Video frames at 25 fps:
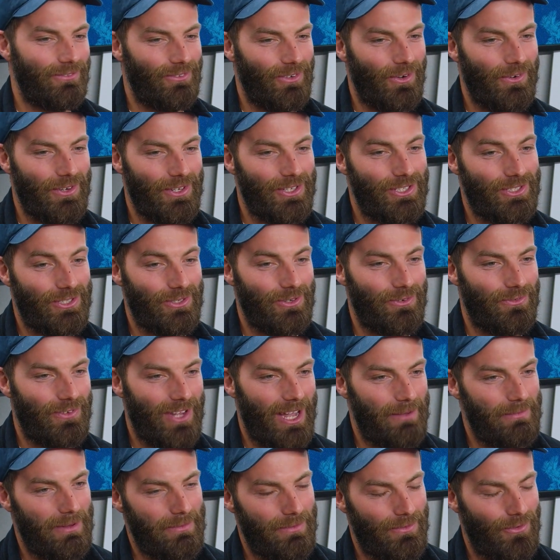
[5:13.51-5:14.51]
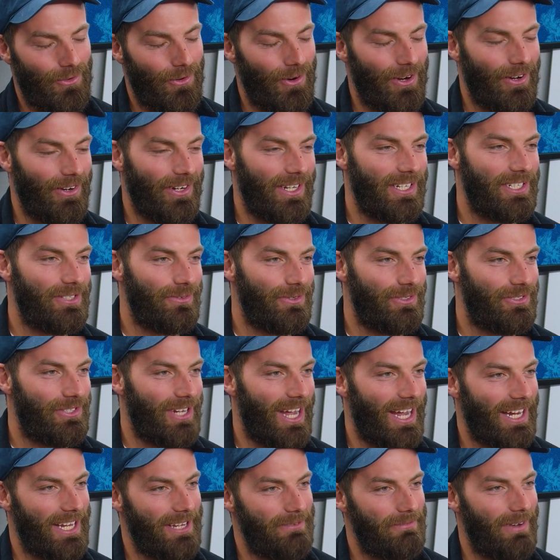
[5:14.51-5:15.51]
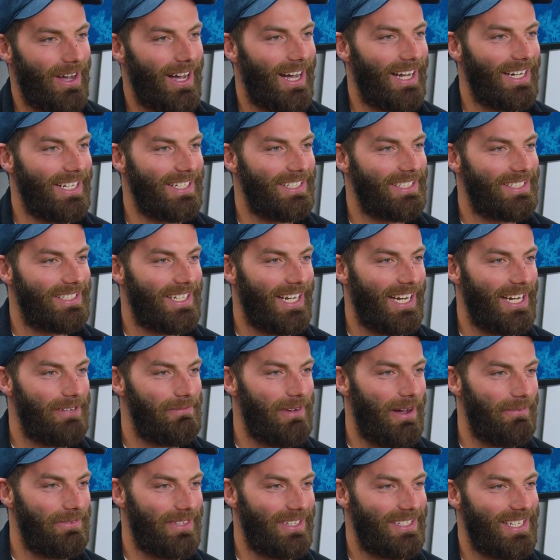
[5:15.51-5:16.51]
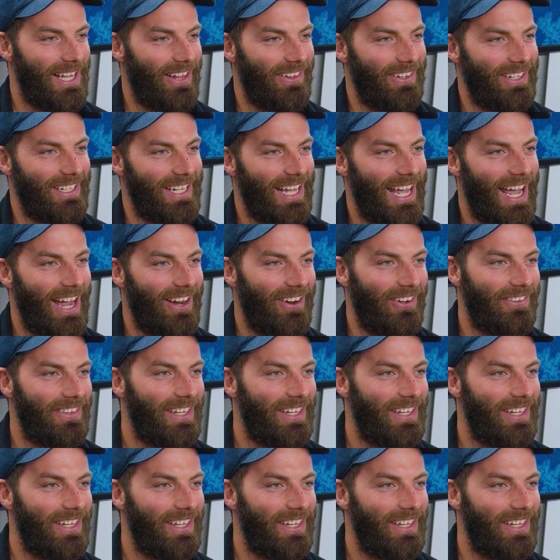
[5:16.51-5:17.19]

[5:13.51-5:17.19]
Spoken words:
Well, we used to a fair bit before he got injured, was Jackie Marnie, just get him up to tell a gag.